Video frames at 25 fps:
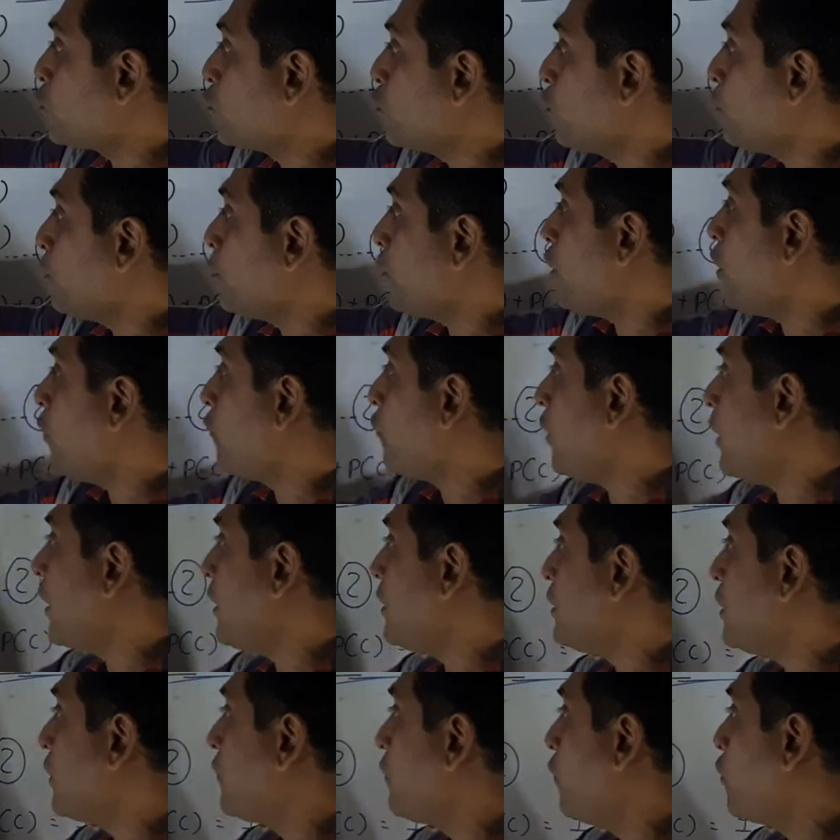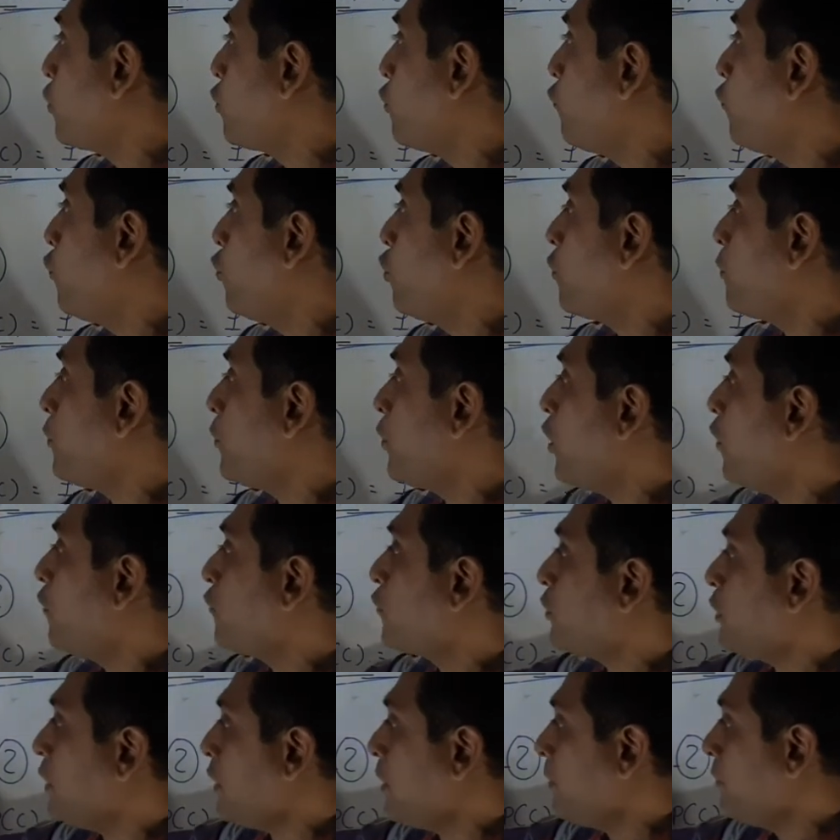2 P of A is equal to 4 P of
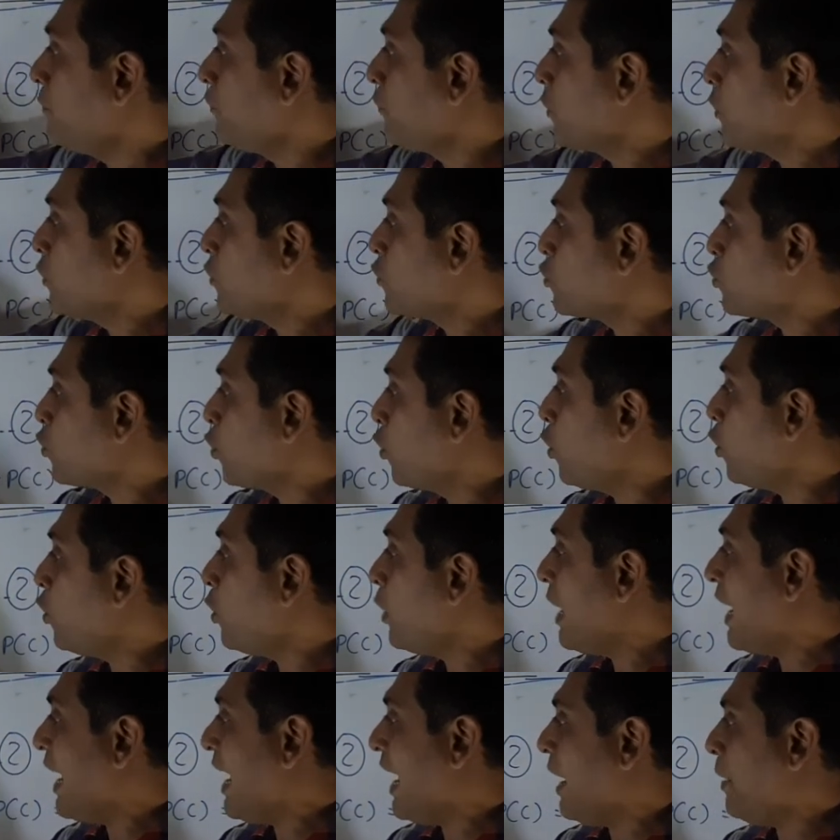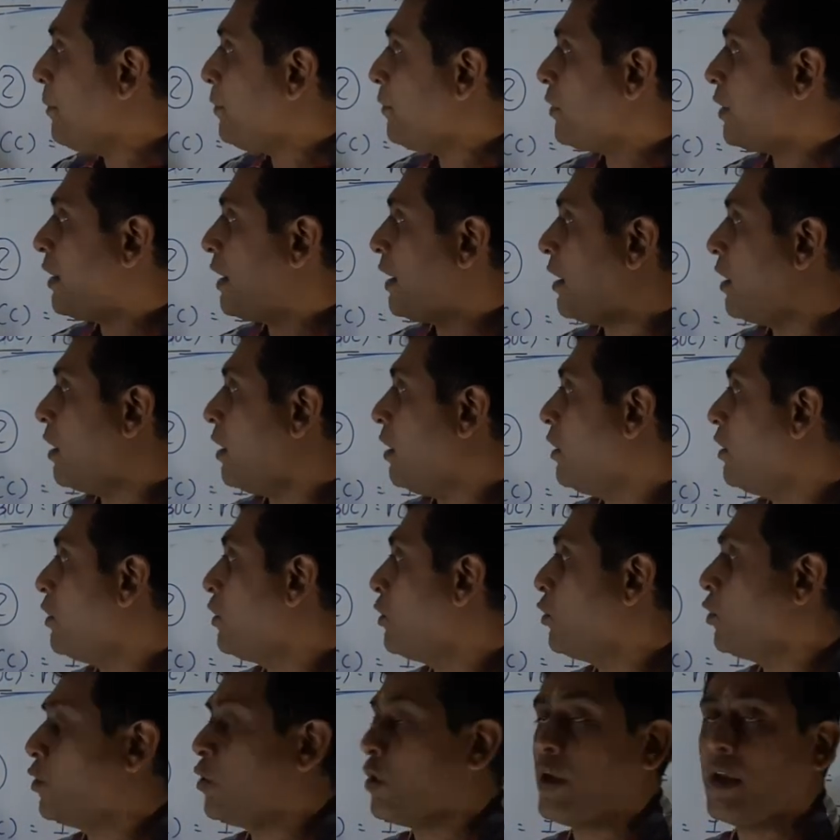C. So I
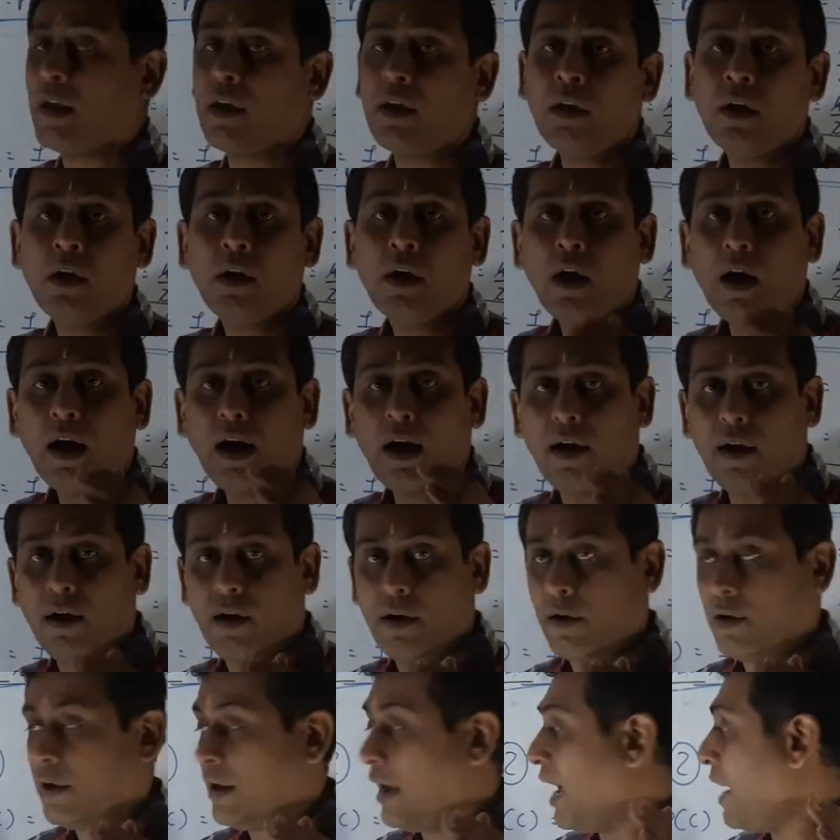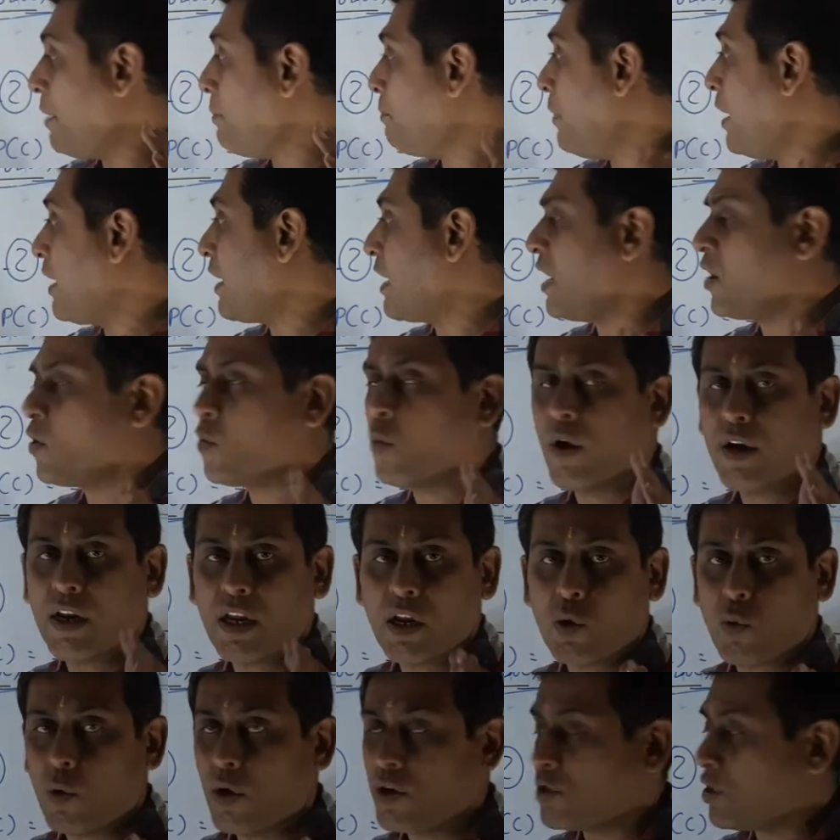am making one
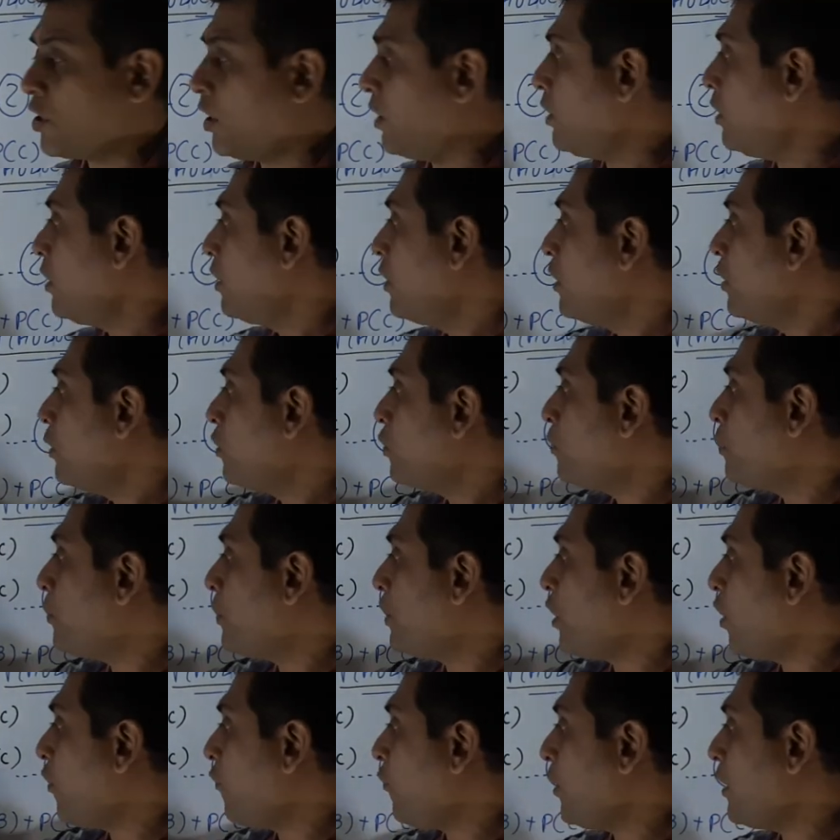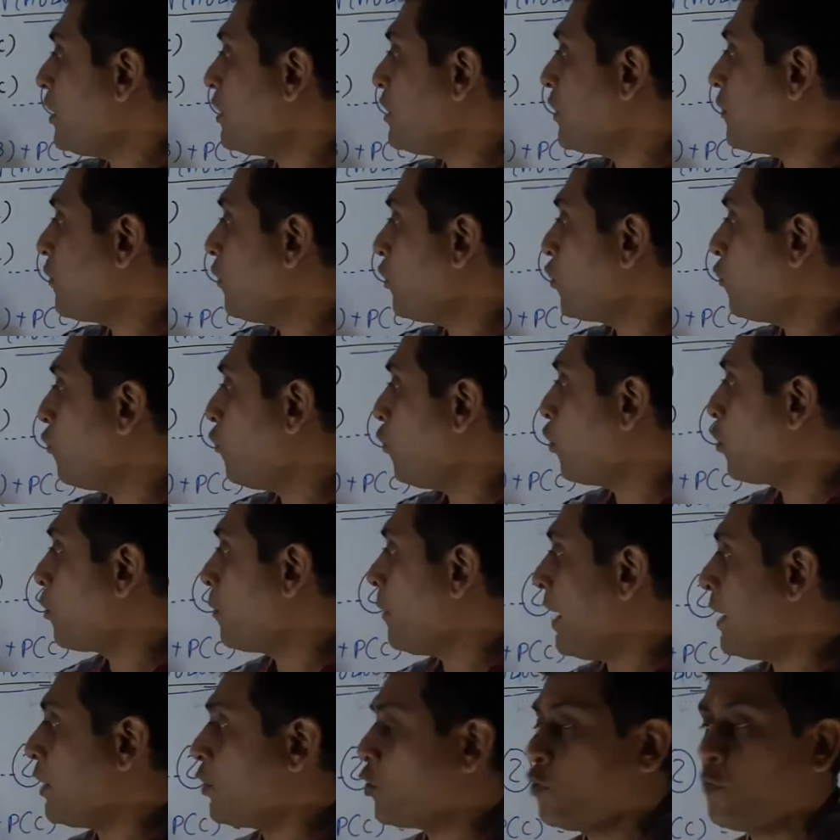equation. P of A is equal to 4
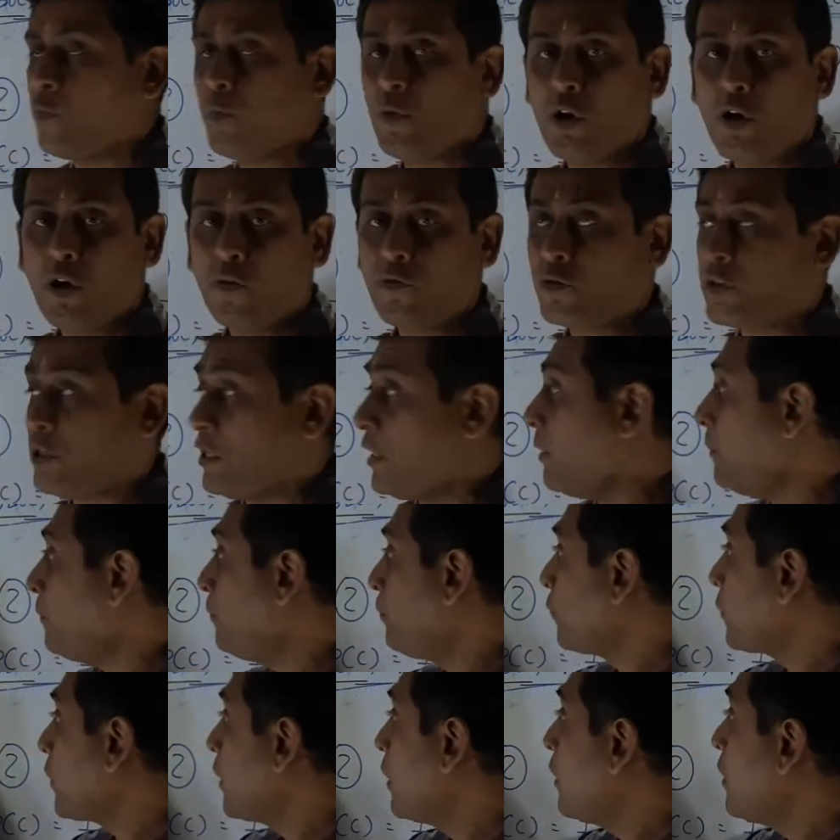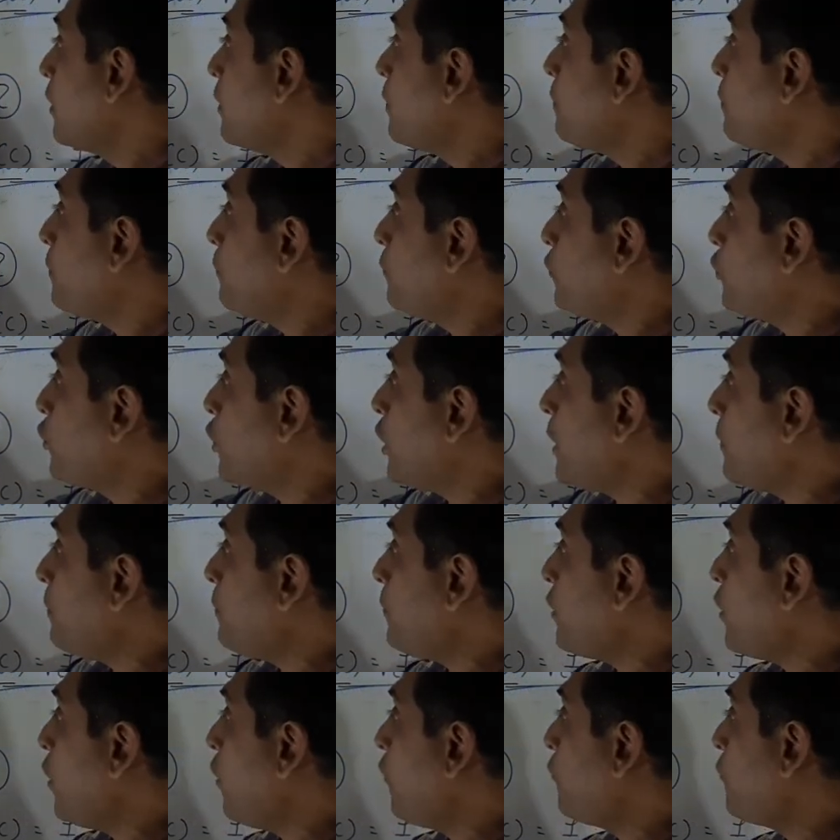by 2 P of C. 3
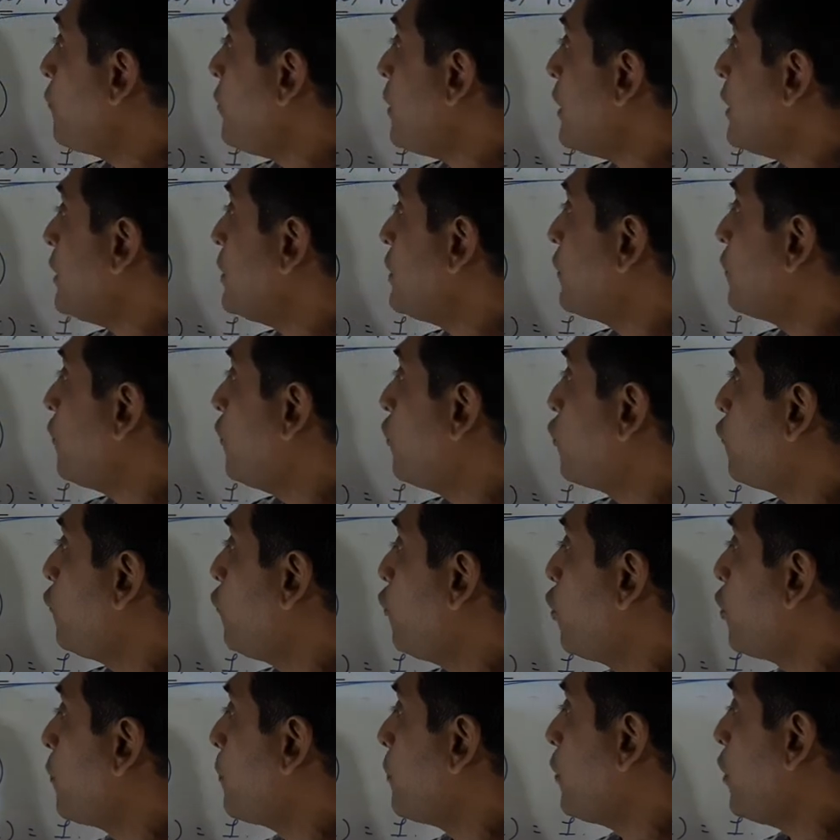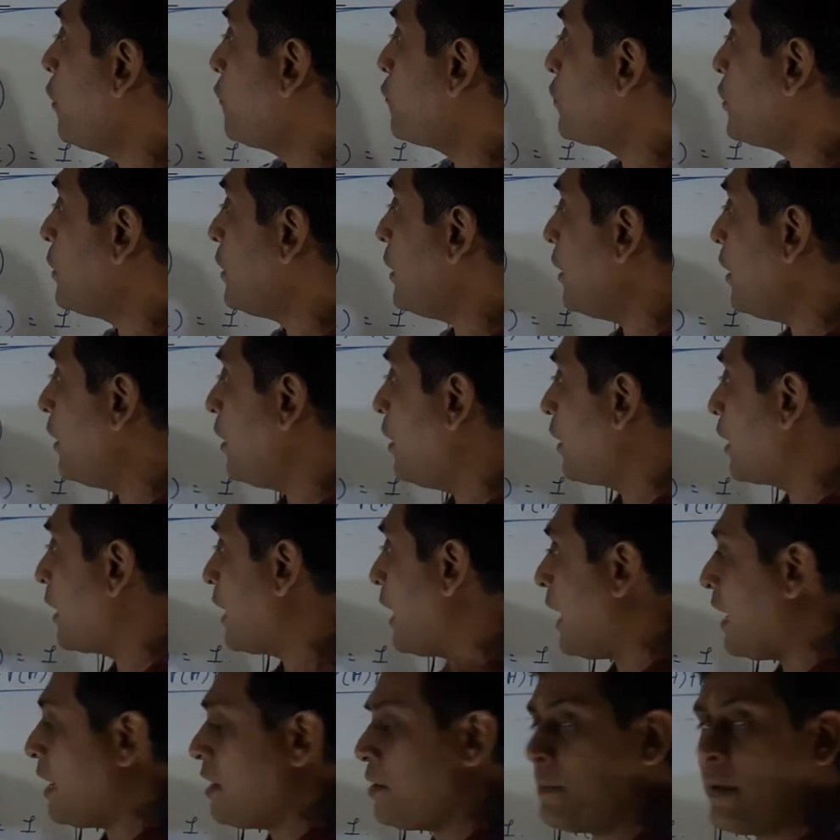P of B is equal to 4 P of C.
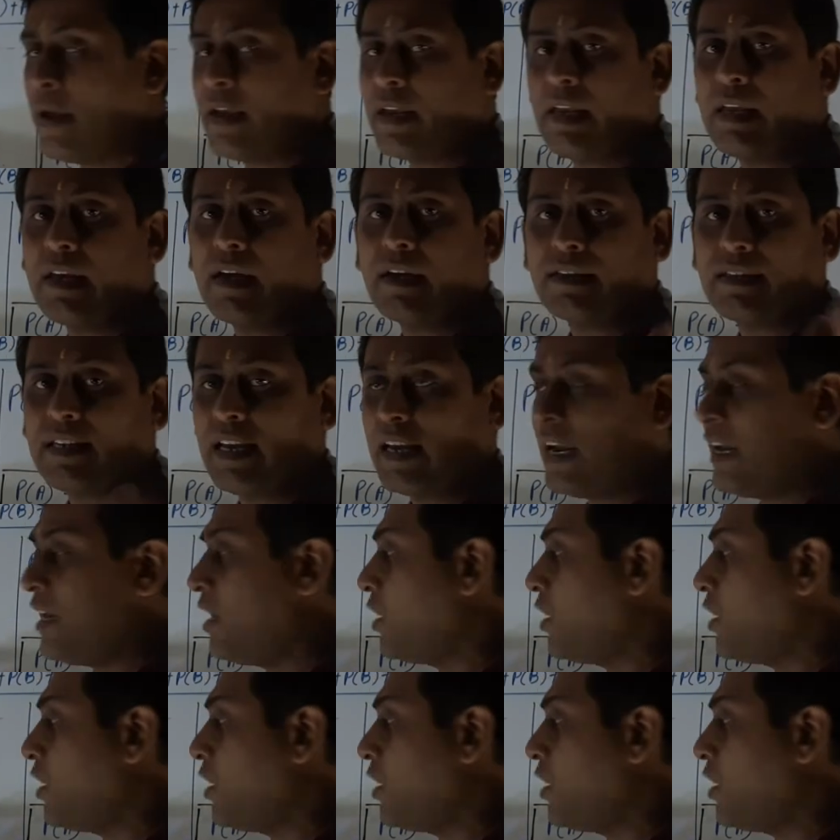Again making a second